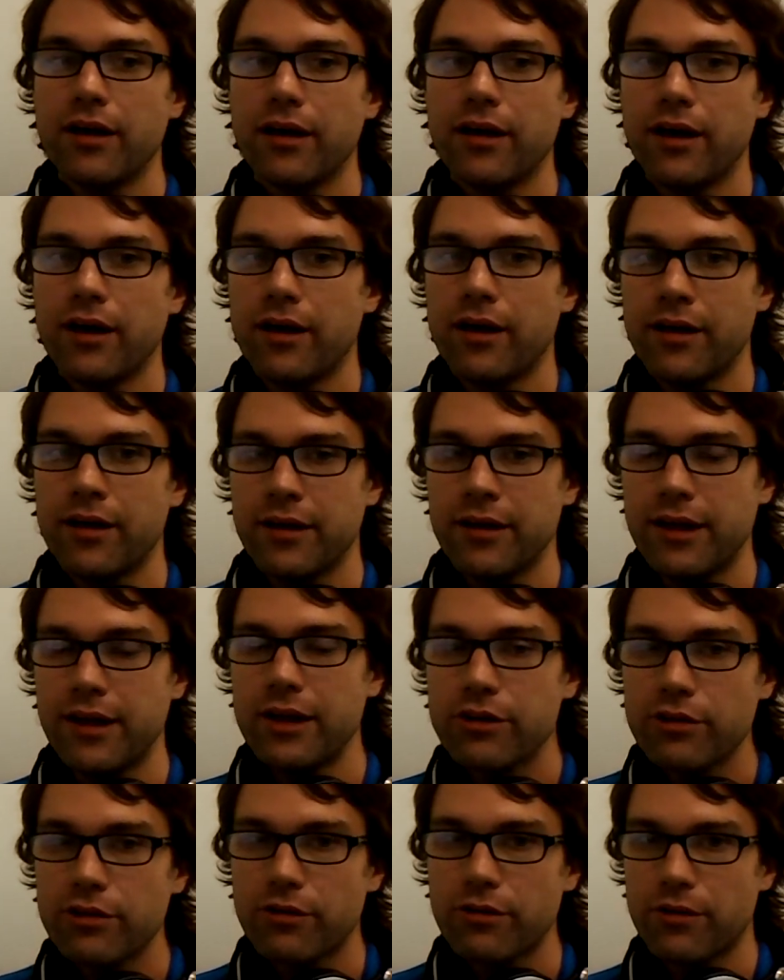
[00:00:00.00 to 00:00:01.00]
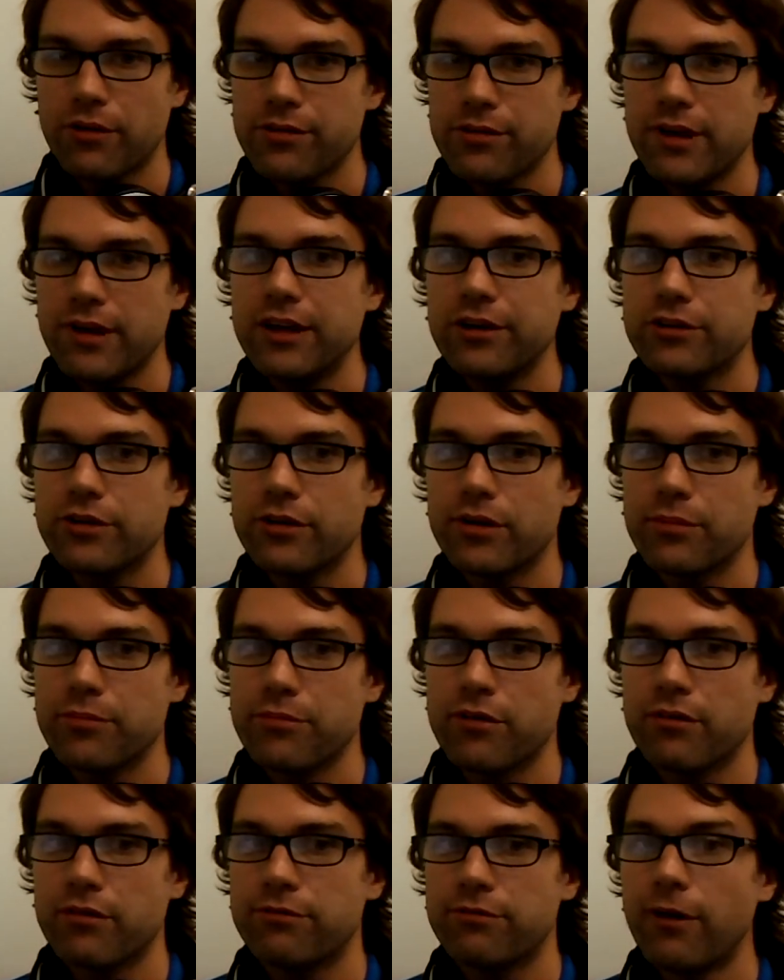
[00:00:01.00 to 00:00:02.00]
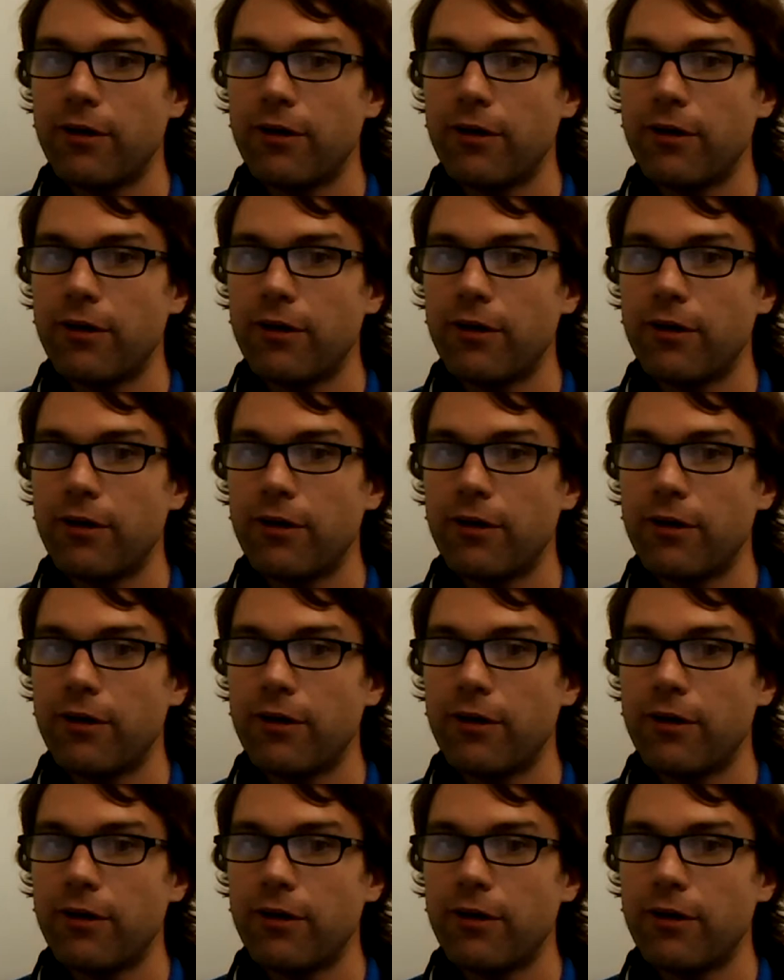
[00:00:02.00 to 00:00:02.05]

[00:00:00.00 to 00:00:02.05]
uh, integrals in terms of